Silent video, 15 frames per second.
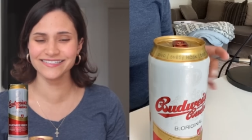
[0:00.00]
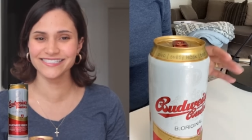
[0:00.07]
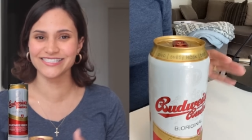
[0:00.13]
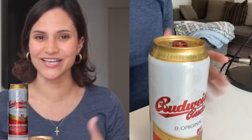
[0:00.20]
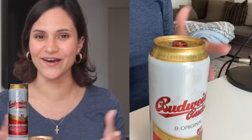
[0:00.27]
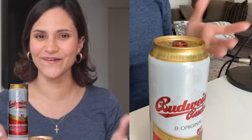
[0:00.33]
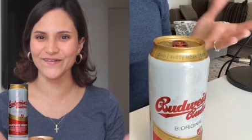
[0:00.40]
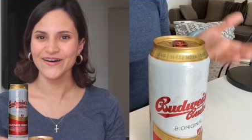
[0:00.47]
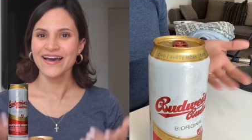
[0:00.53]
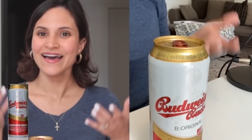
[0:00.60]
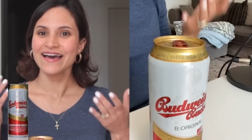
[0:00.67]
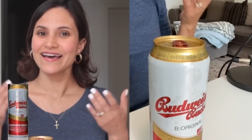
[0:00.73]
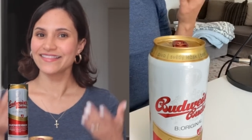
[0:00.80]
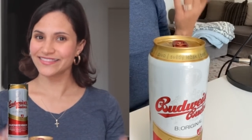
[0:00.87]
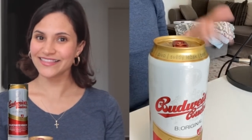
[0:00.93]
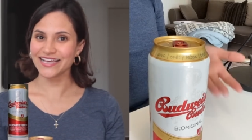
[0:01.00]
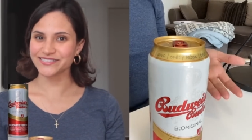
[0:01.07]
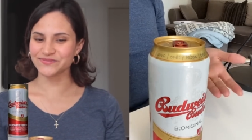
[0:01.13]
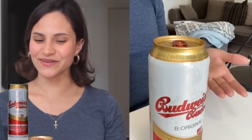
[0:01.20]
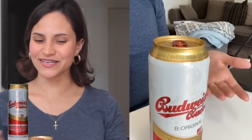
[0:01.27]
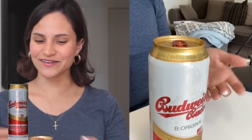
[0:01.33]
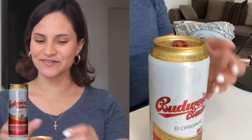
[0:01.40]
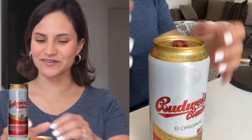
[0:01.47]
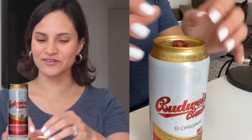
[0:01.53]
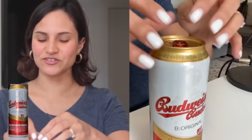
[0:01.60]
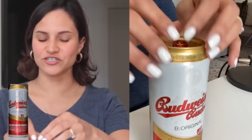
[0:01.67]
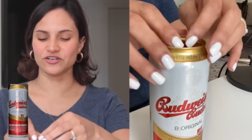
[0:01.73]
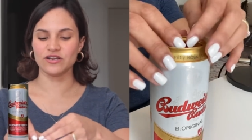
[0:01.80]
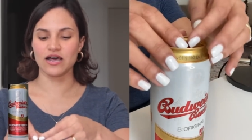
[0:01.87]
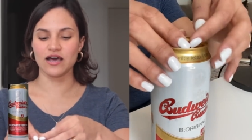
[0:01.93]
So that's my
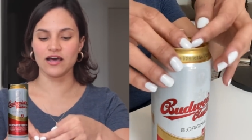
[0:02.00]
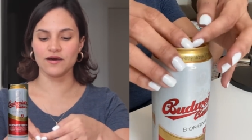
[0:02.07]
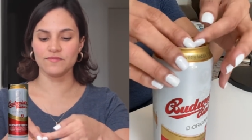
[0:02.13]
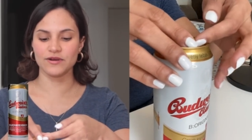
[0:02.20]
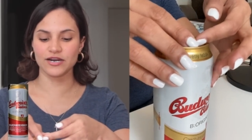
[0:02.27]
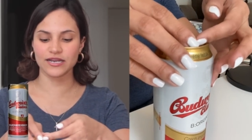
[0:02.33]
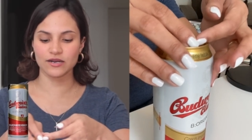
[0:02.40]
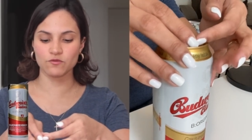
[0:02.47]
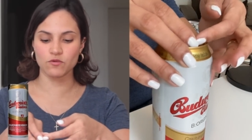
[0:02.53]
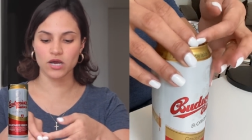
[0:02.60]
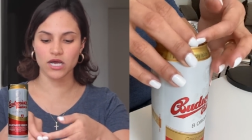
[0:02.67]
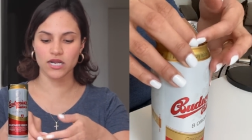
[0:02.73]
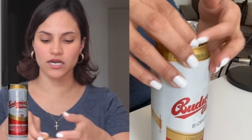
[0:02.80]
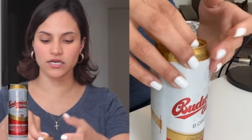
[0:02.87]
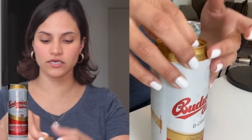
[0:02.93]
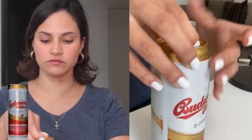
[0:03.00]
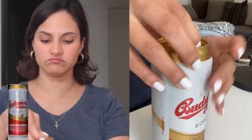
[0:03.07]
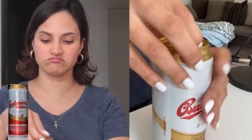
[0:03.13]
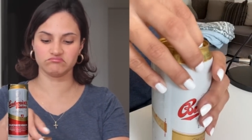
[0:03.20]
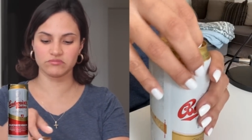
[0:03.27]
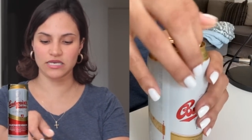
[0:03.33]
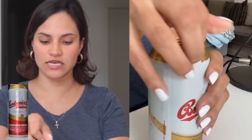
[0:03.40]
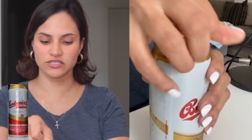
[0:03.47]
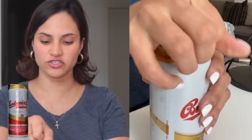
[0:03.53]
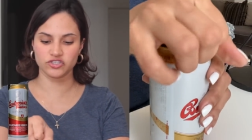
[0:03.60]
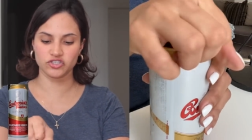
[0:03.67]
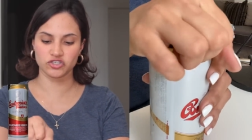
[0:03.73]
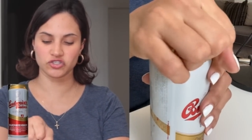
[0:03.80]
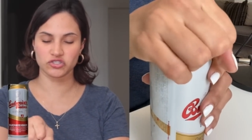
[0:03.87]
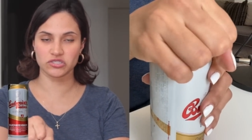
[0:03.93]
conclusion. American one is
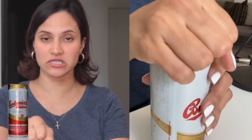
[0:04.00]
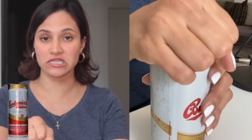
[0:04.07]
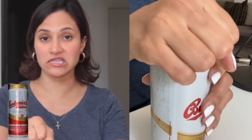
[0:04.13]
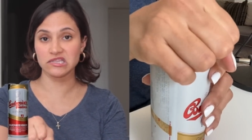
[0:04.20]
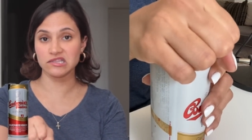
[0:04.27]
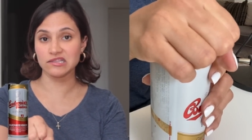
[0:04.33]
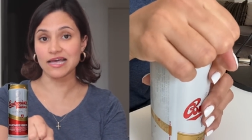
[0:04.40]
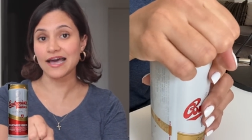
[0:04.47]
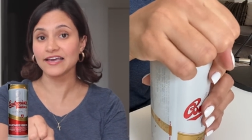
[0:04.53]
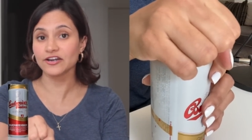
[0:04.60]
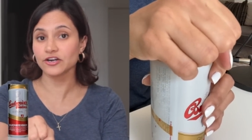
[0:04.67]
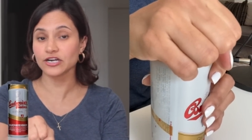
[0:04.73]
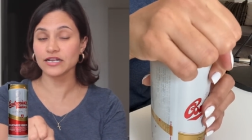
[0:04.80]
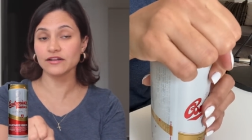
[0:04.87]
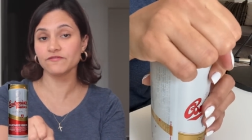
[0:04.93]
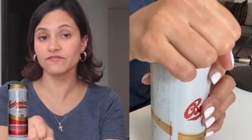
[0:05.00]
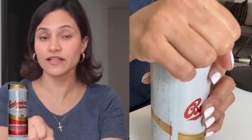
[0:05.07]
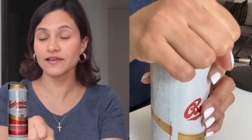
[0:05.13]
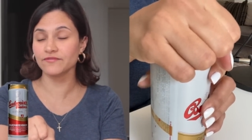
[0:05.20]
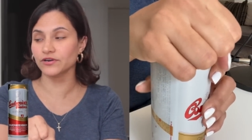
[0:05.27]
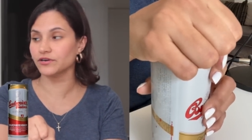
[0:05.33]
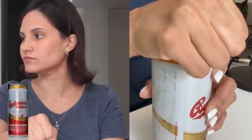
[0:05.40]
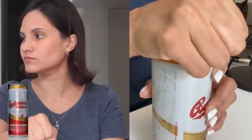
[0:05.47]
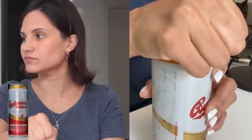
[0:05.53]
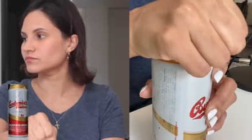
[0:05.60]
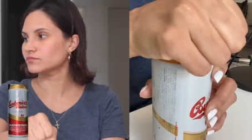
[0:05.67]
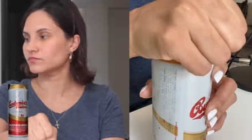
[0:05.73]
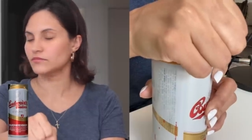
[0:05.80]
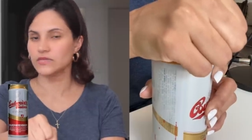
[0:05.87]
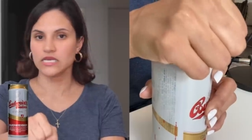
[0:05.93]
just lighter in flavor.
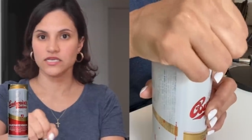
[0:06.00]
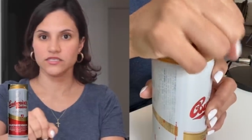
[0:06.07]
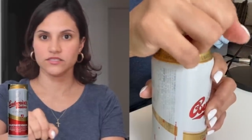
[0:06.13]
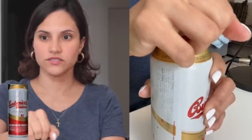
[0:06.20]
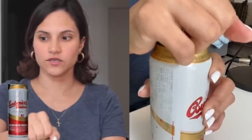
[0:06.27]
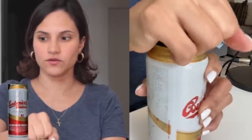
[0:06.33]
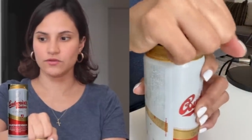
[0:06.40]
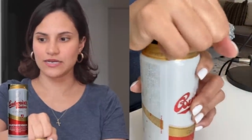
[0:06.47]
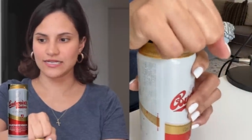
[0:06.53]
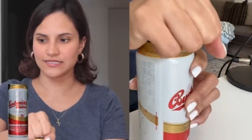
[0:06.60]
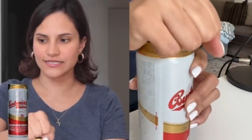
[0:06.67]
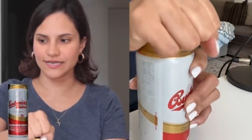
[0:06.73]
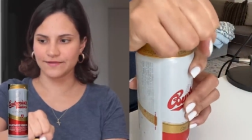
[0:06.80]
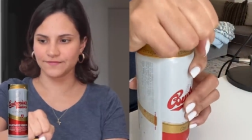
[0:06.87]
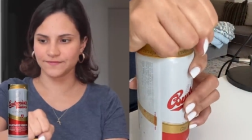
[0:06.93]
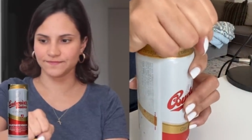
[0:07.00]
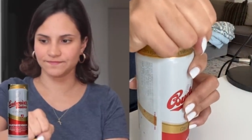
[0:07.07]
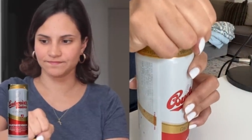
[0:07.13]
So let's see.